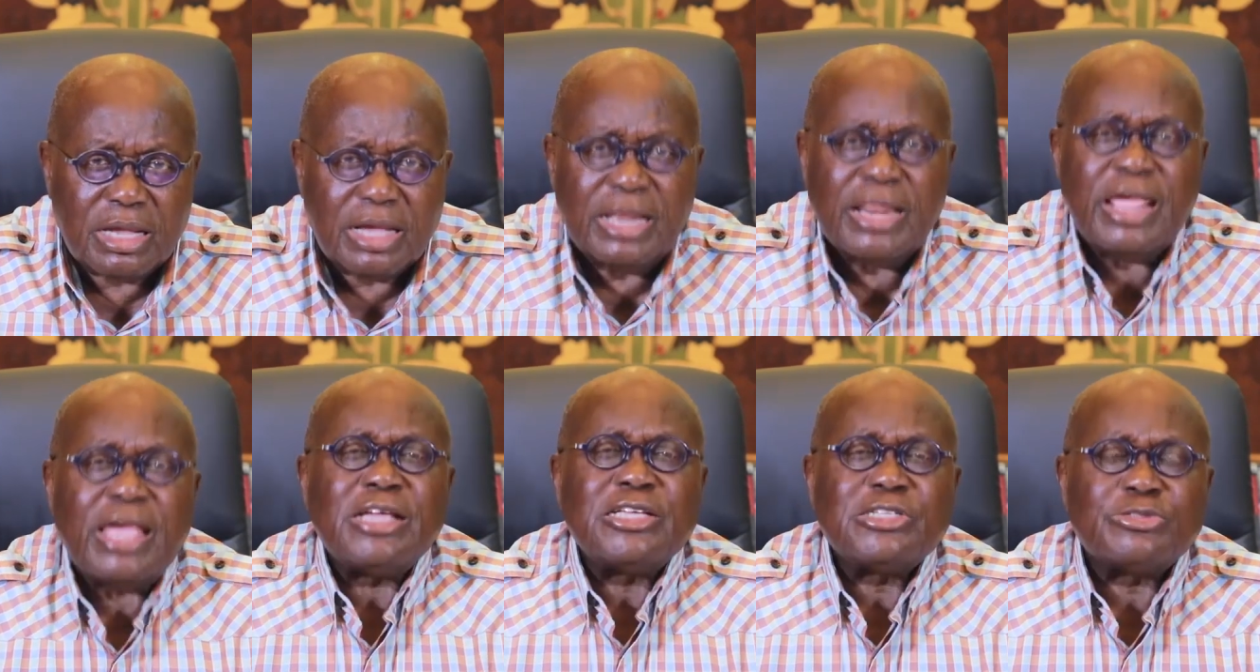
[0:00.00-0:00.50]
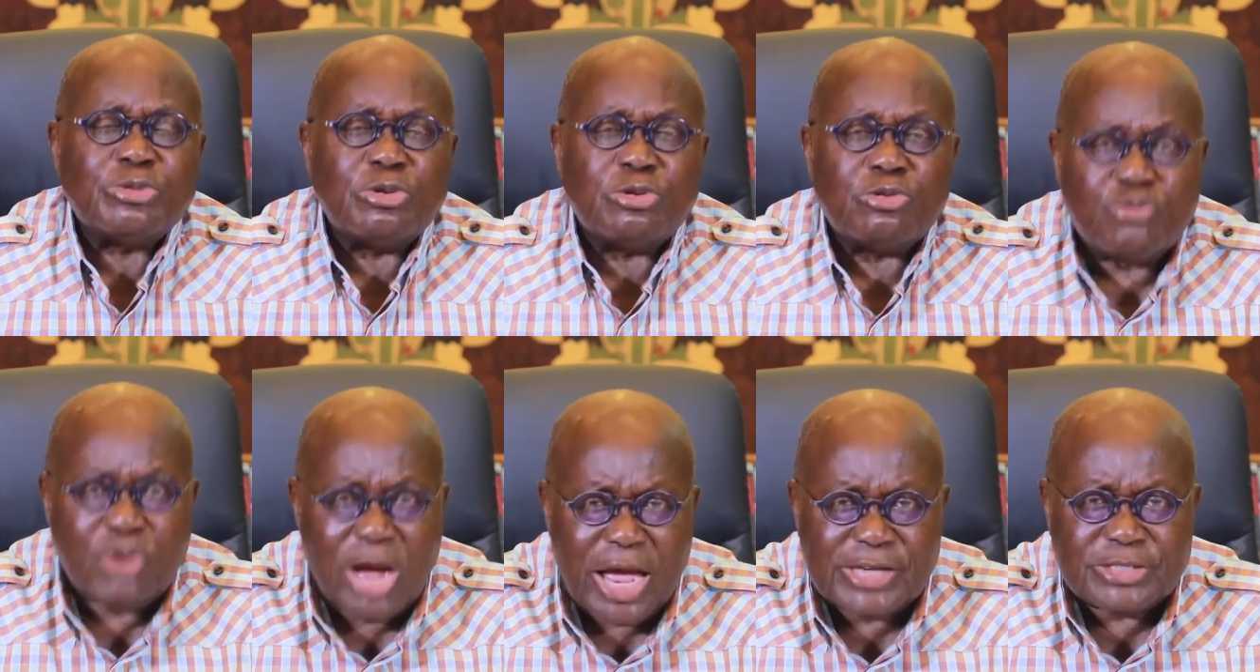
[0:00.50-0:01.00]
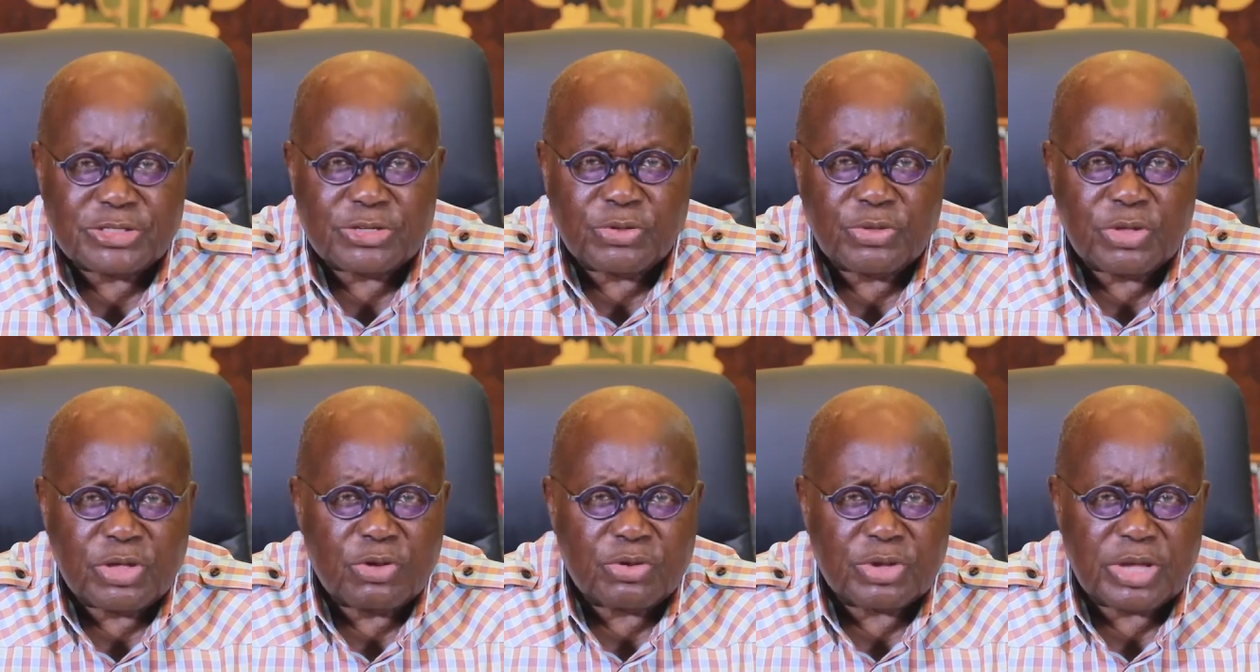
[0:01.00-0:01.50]
Ghanaians will rise
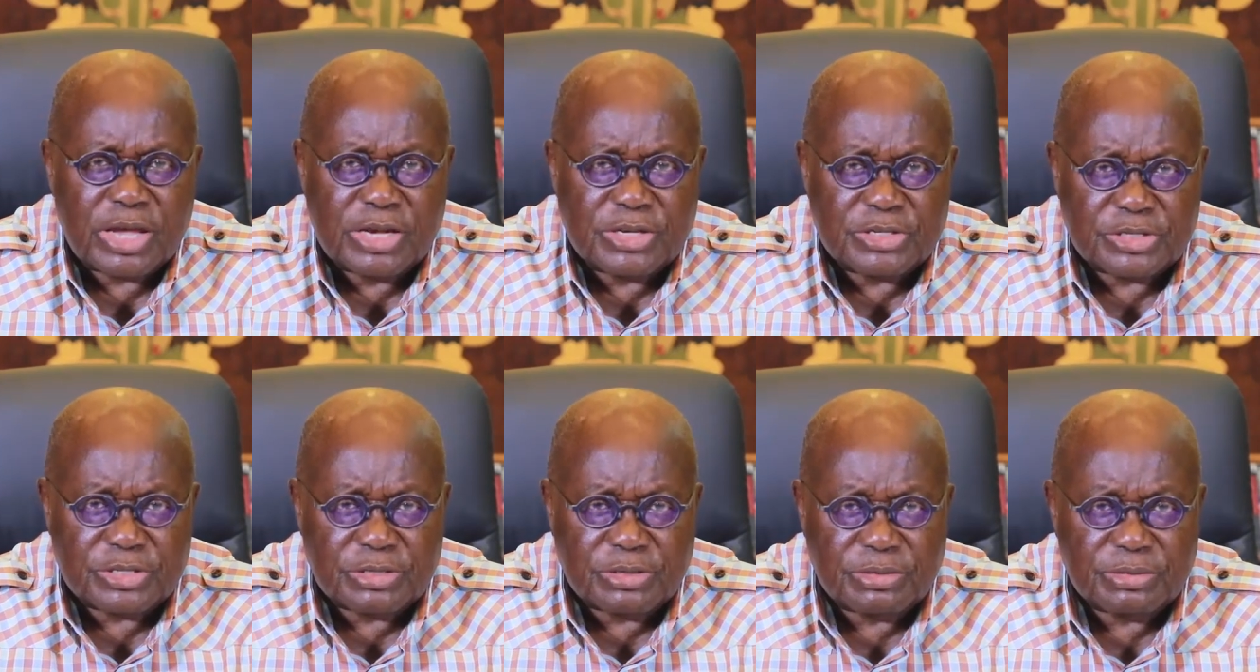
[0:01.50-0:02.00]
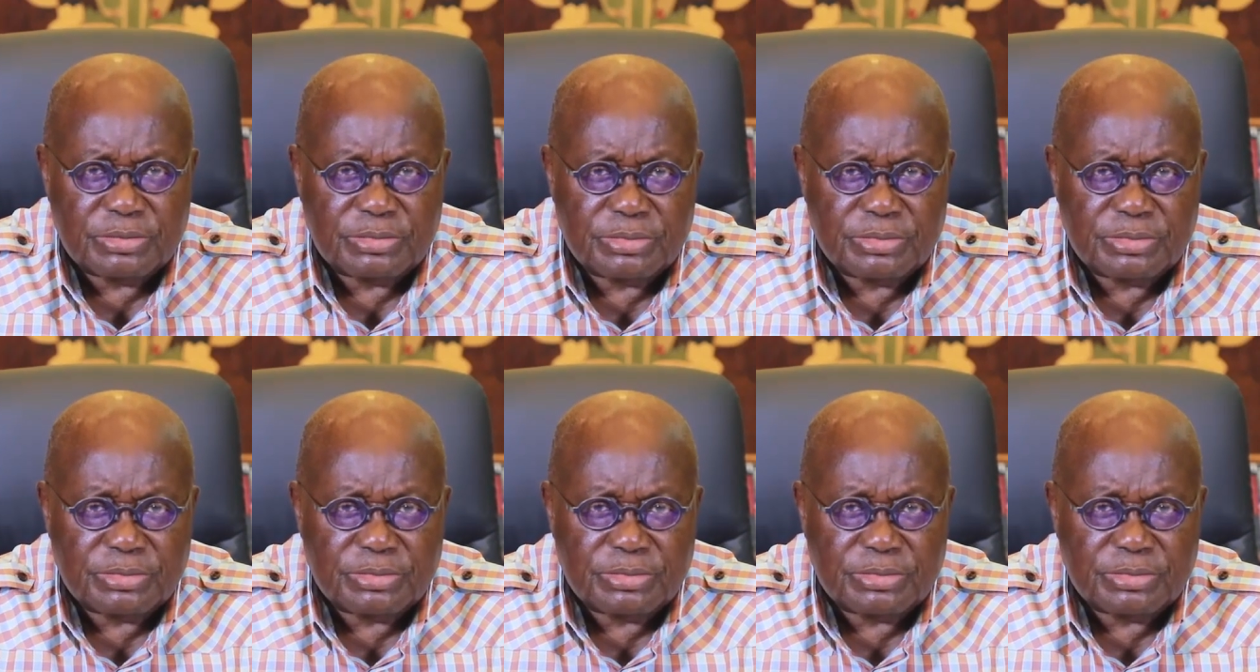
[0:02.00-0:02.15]
to the occasion